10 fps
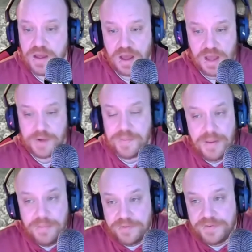I
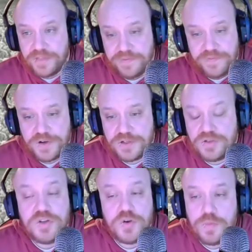remember for the
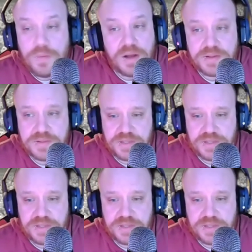first 2 months,